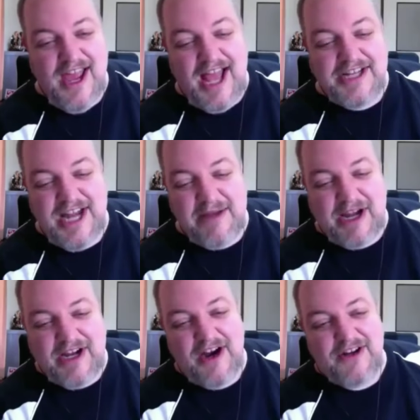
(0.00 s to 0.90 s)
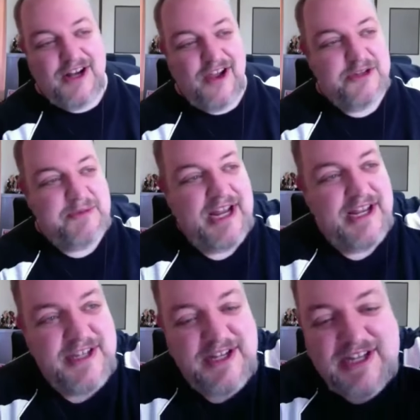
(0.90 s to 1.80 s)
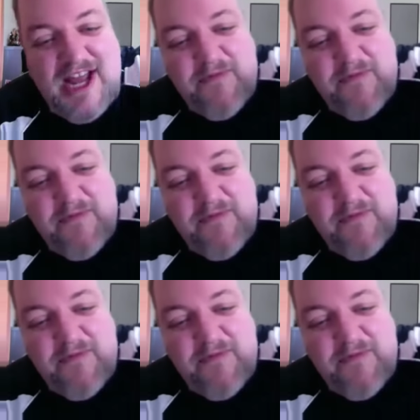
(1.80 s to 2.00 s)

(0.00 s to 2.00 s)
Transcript: I actually got my curtain closed because the sun